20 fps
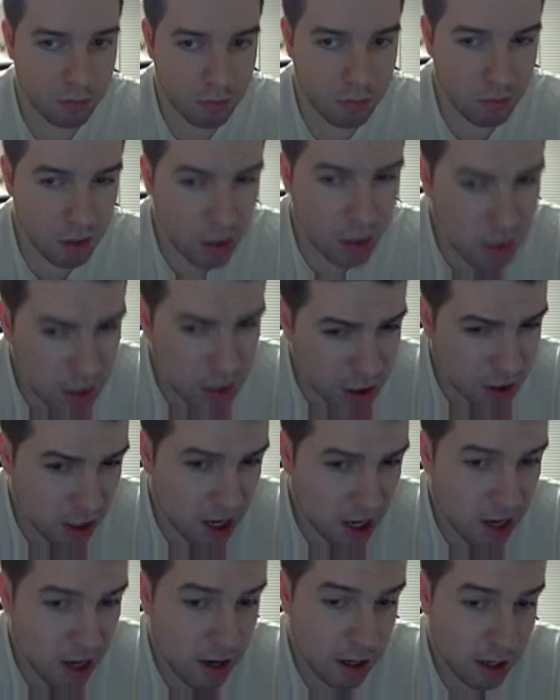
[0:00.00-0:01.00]
They're
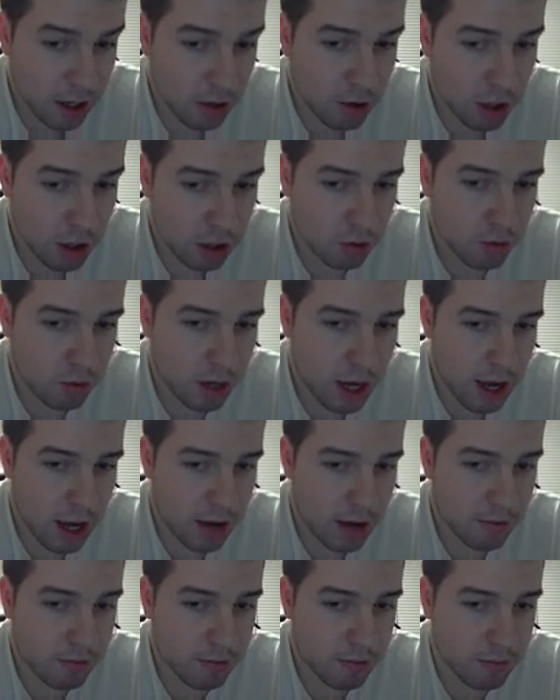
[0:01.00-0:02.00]
hardly going to have